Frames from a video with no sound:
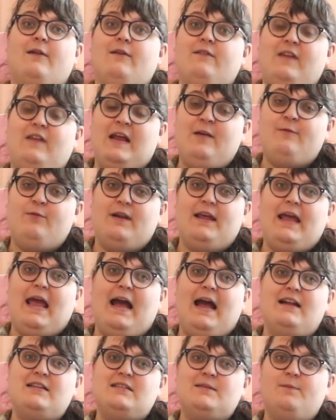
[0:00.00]
thankfully
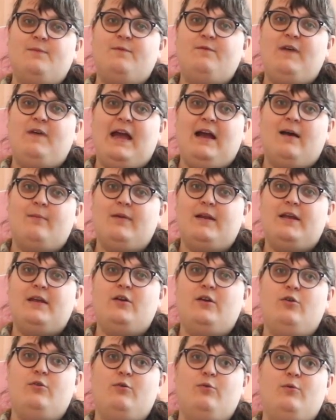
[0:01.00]
had some family
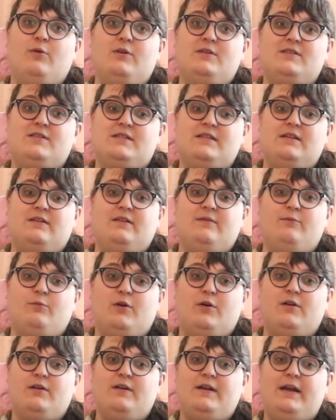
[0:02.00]
who
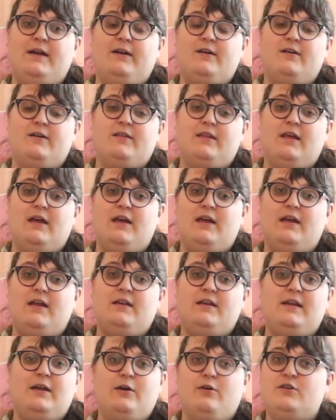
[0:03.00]
were near
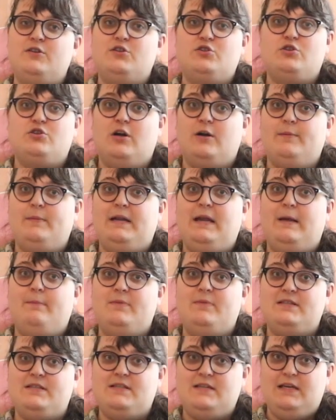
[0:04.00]
the nearest German
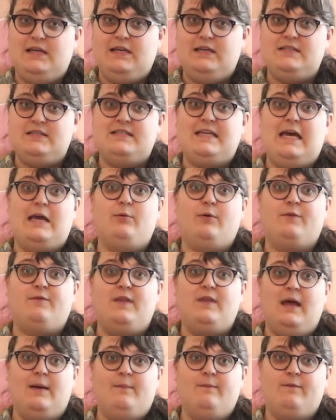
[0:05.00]
embassy, stayed with
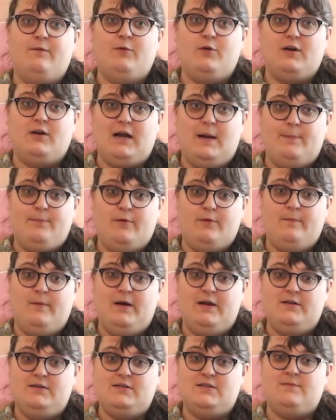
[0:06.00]
them for a couple
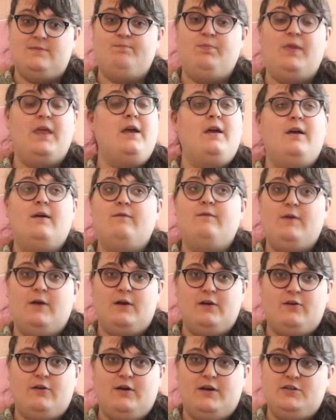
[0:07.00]
months,
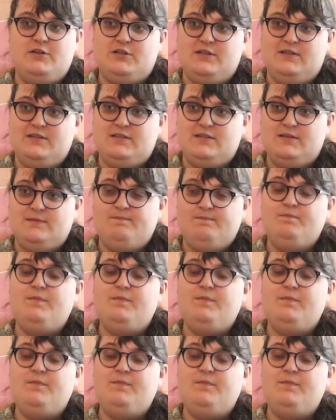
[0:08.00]
very gracious.